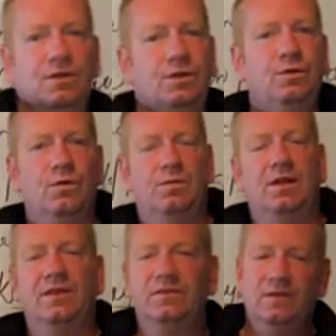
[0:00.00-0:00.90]
a little Google
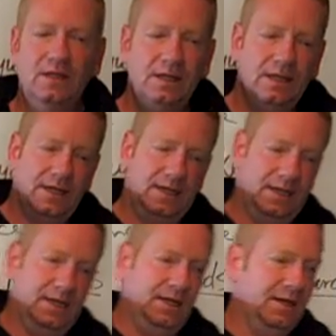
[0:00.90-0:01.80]
Plus
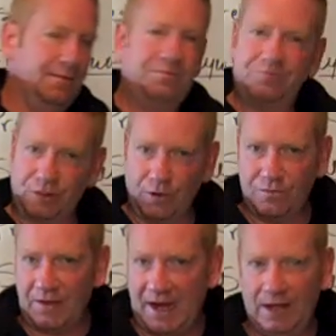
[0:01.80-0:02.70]

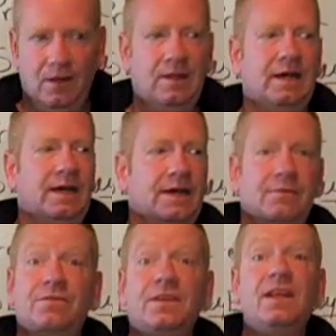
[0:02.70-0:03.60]

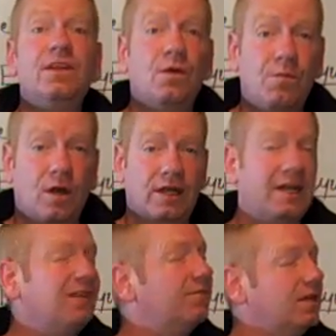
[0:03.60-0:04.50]
profile, video
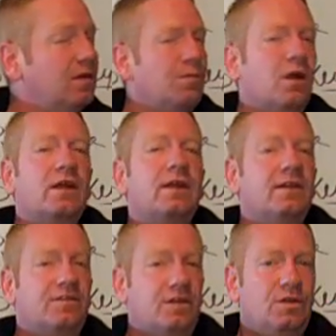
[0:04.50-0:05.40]
marketing. Video
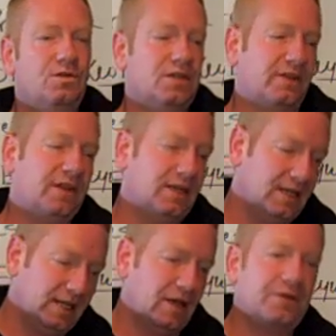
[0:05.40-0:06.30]
marketing is huge, and I think
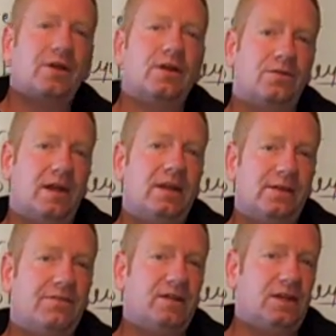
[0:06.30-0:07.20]
getting out there and creating
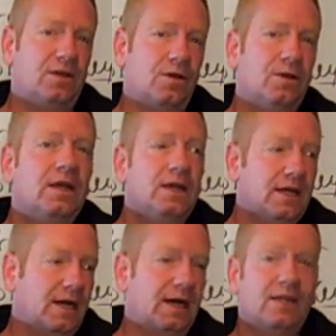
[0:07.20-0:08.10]
that video
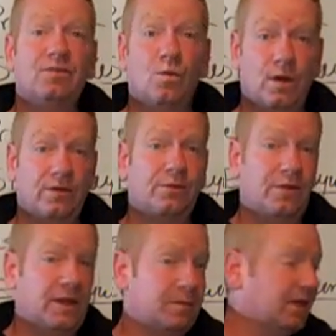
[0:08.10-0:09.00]
is a wonderful
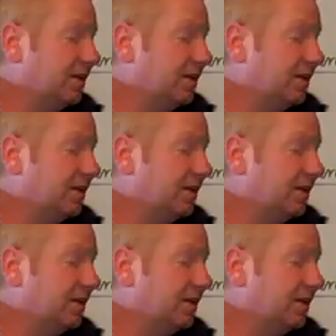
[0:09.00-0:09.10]
thing,